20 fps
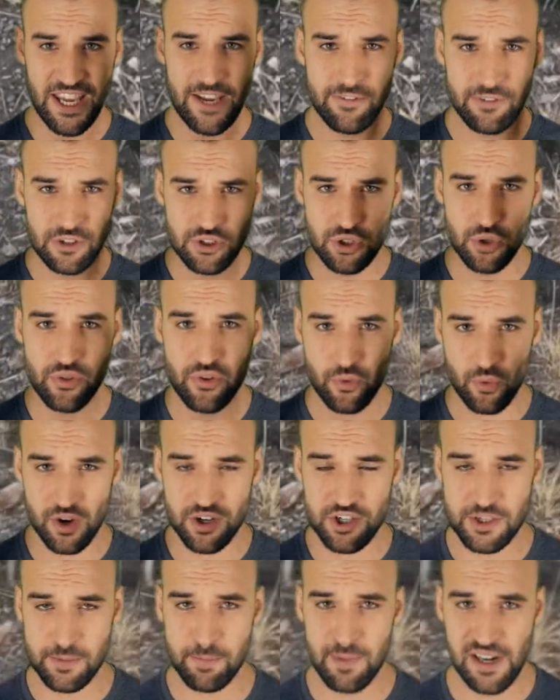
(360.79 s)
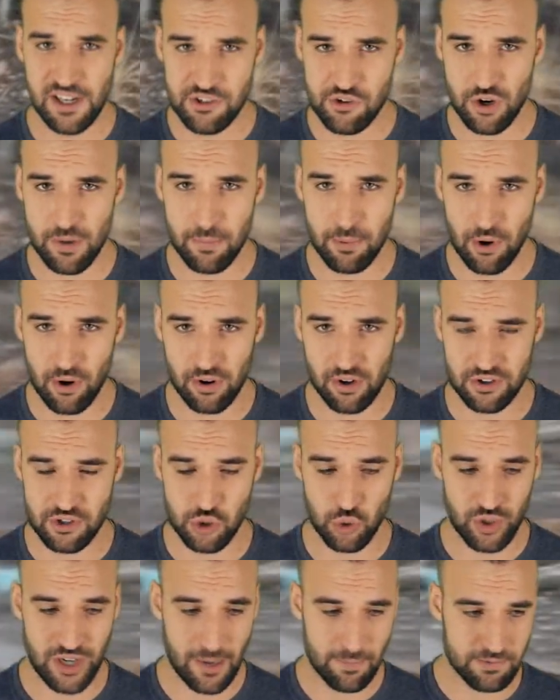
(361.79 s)
Even to the Russian military bloggers
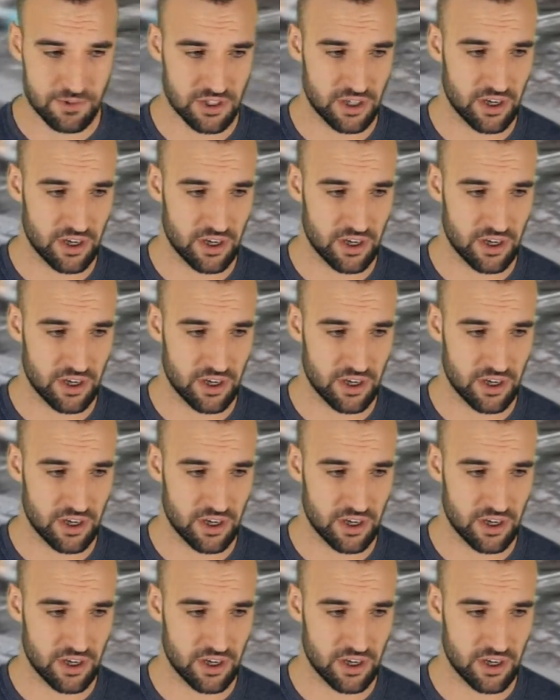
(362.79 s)
who kept